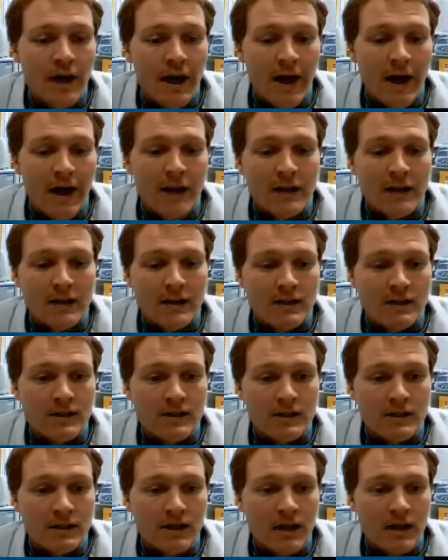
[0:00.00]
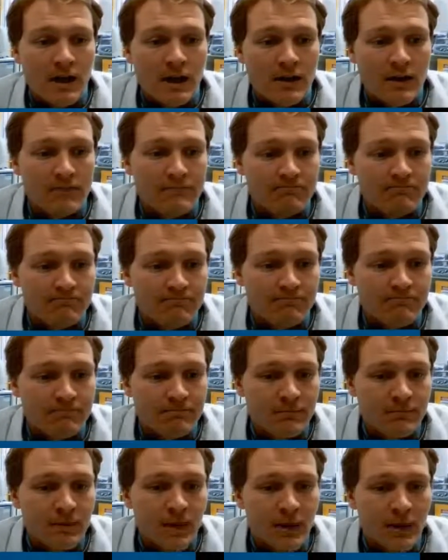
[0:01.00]
and
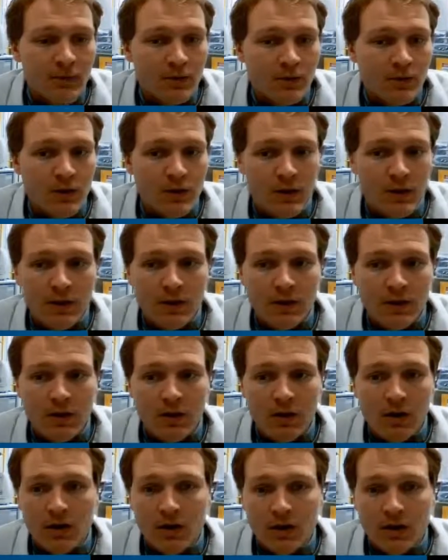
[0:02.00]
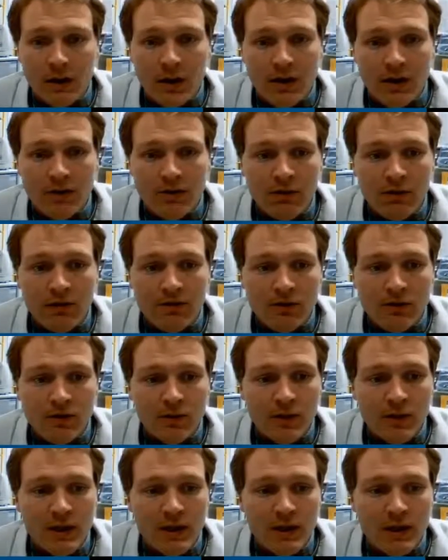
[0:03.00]
that was working on Andrographis
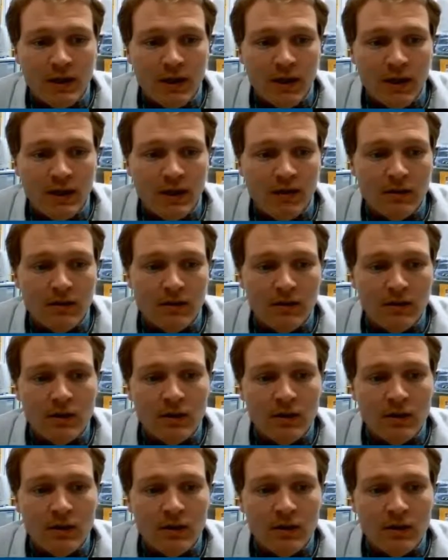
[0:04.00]
paniculata,